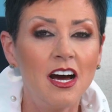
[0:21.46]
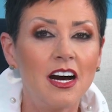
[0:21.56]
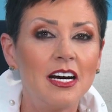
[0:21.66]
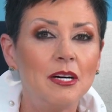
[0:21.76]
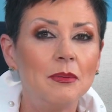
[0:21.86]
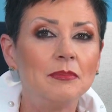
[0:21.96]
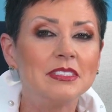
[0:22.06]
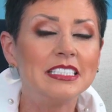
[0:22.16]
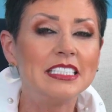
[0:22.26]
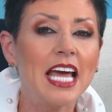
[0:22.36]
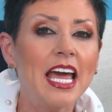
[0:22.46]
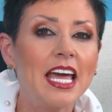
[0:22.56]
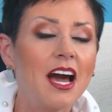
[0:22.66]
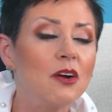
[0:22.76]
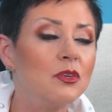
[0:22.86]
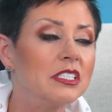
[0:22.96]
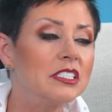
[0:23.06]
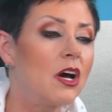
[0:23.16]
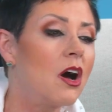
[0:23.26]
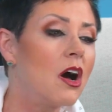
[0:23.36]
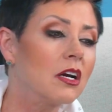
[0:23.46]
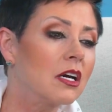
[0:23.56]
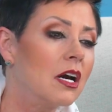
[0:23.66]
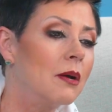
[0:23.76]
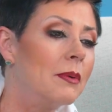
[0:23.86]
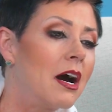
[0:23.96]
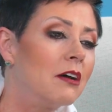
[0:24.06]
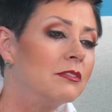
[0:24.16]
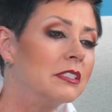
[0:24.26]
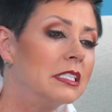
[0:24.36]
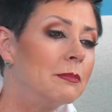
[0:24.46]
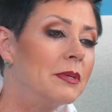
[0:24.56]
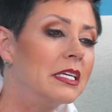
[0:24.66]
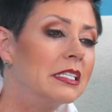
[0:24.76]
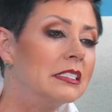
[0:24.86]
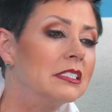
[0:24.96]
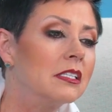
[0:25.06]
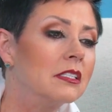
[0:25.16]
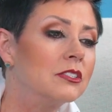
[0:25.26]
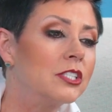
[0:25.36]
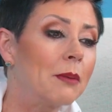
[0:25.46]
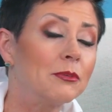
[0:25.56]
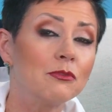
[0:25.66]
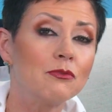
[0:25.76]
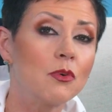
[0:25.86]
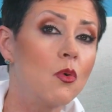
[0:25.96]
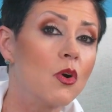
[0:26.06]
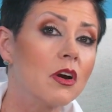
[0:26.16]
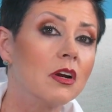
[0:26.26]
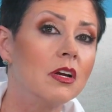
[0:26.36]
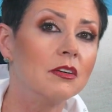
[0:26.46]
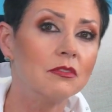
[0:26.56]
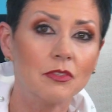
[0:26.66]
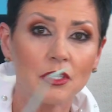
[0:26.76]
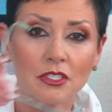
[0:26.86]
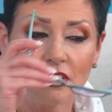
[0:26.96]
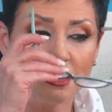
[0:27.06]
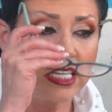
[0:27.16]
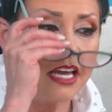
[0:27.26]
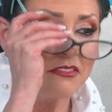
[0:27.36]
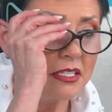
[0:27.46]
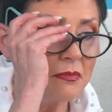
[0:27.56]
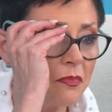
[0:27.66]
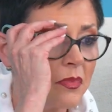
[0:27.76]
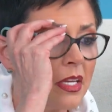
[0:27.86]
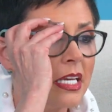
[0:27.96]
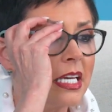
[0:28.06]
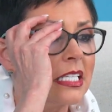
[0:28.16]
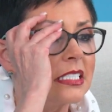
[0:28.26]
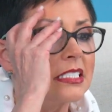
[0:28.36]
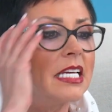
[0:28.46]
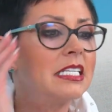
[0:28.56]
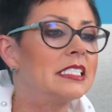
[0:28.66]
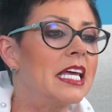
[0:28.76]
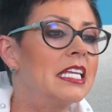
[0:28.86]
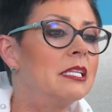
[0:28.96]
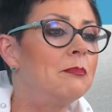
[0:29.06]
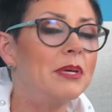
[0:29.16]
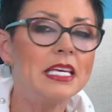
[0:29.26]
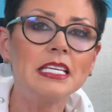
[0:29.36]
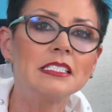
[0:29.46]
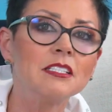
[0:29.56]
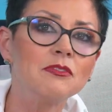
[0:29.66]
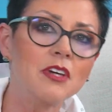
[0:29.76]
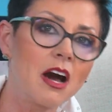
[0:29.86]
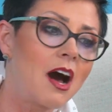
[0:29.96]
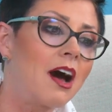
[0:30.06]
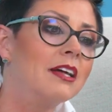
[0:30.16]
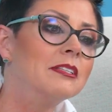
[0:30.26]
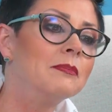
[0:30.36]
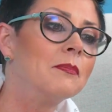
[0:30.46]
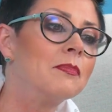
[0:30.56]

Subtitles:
Today, I want to talk about Philippians chapter 4, verse 7, and it says, "And the peace of God